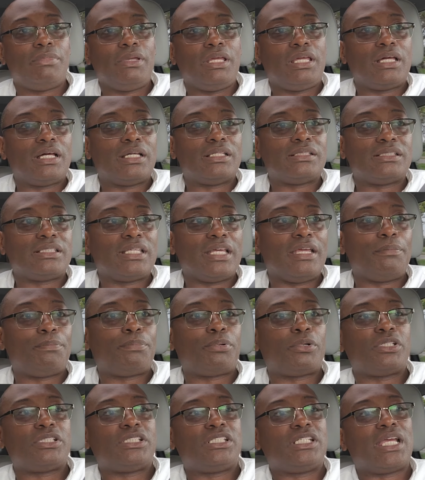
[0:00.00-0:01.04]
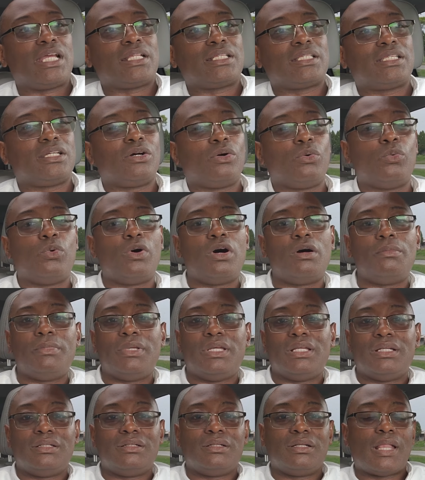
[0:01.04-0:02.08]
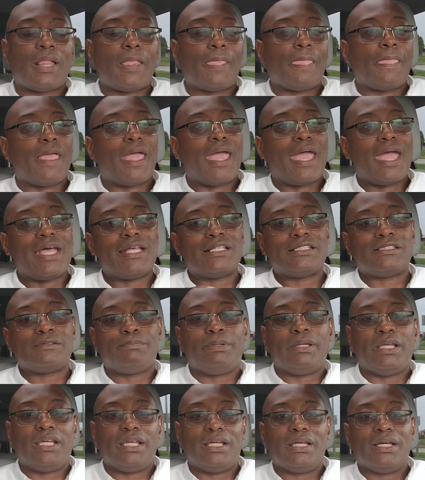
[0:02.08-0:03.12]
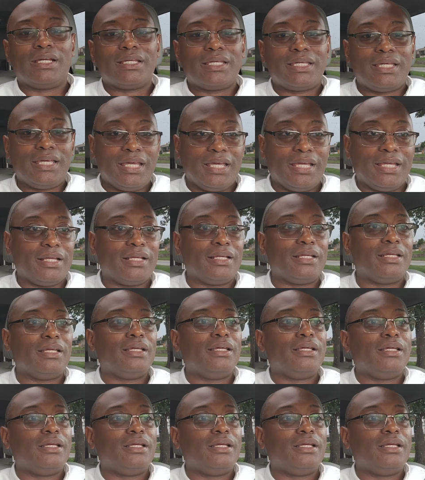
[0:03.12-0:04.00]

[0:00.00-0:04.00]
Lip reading: because they projected a woman as being a king,